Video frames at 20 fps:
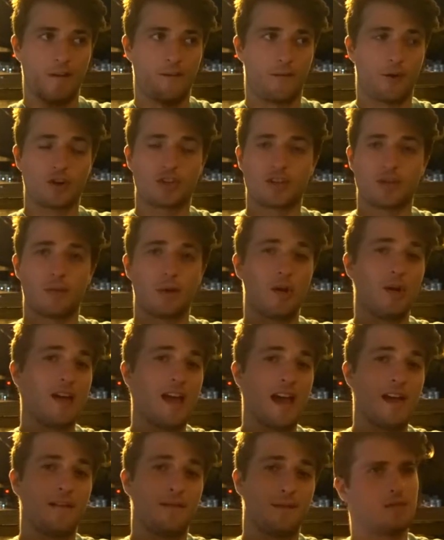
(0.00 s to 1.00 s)
Unfortunately, we only
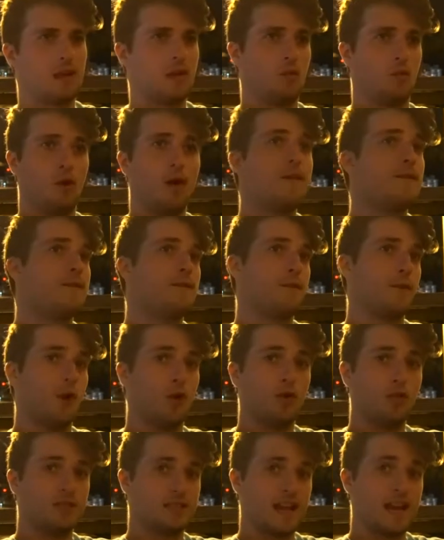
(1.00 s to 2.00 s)
have like one
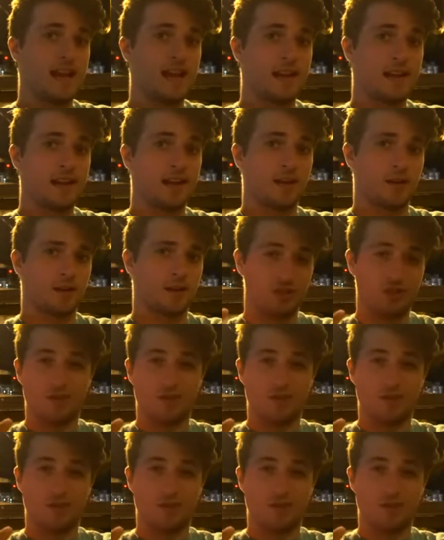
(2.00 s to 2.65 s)
full day here.